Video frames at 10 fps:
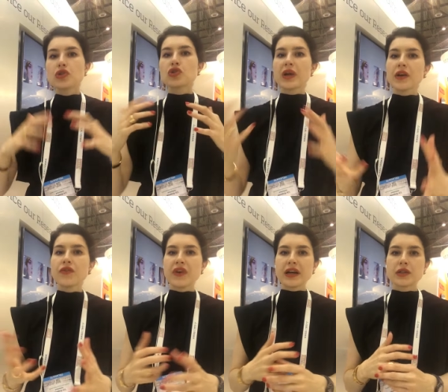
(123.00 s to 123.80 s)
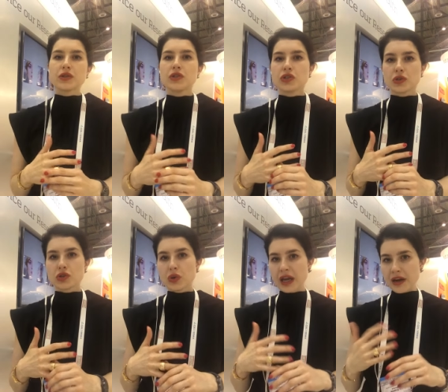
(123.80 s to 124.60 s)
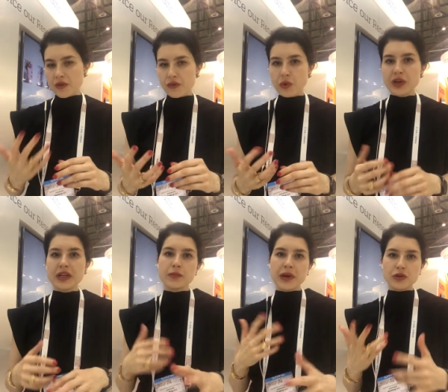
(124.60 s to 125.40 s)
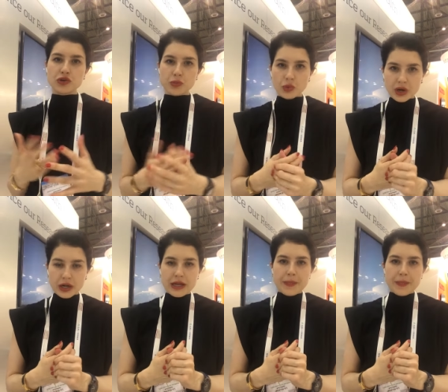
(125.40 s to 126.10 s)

trigger factors that you can avoid and much more.